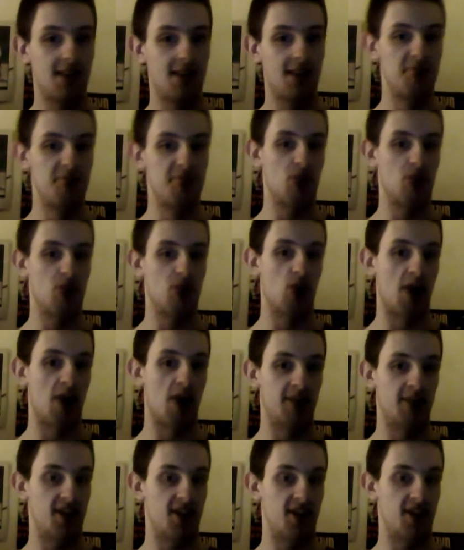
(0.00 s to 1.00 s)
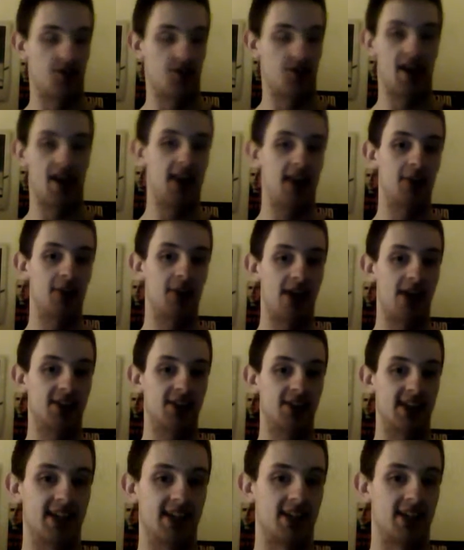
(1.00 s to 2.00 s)
Mitt Romney, or anyone
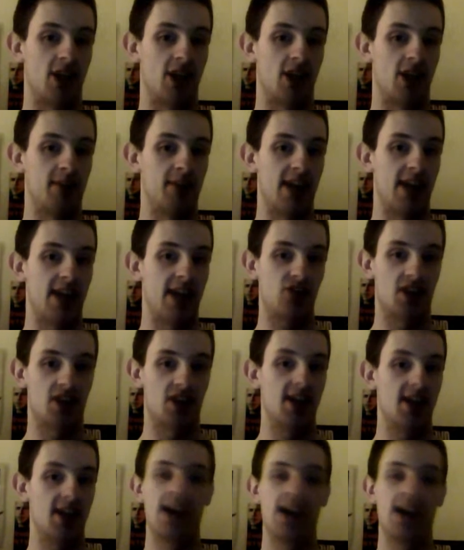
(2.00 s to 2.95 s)
else the nomination,